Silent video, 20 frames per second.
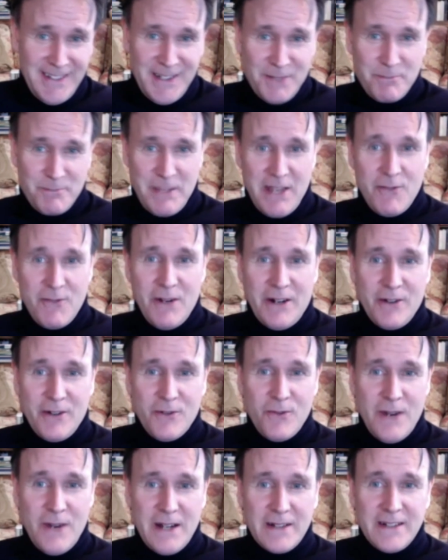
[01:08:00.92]
BIM
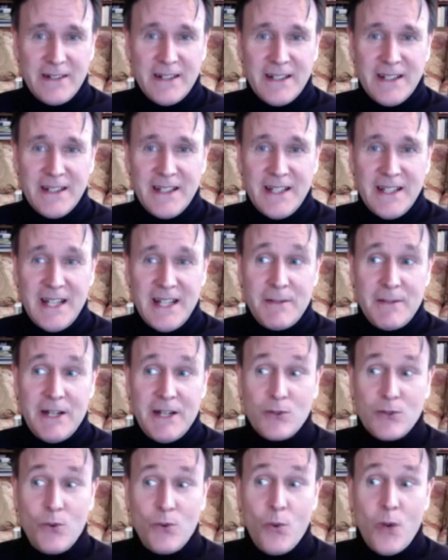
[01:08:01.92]
one-on-one,
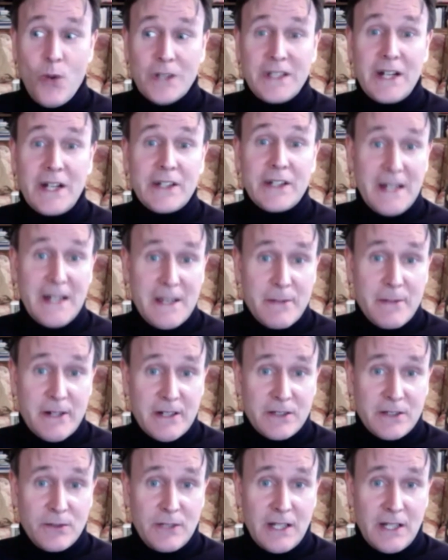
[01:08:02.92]
about what are
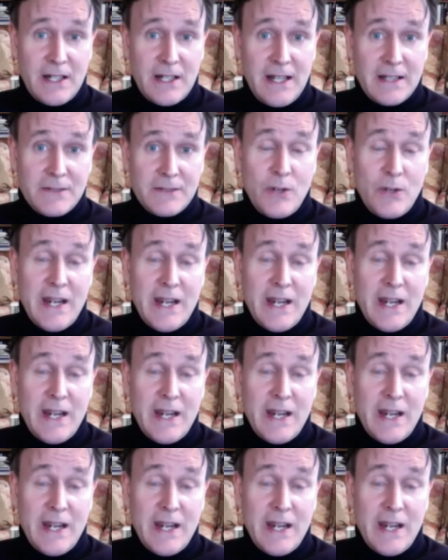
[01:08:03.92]
delivering to the client.